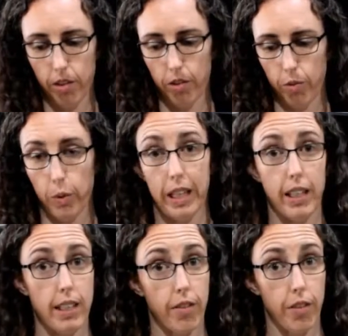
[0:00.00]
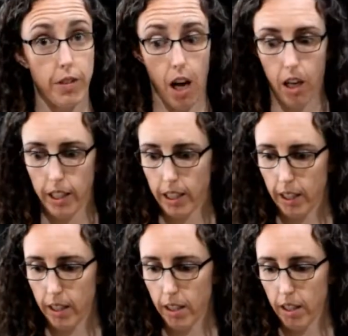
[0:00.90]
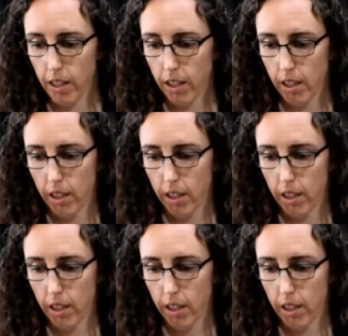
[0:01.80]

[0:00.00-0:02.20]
rid itself of toxins.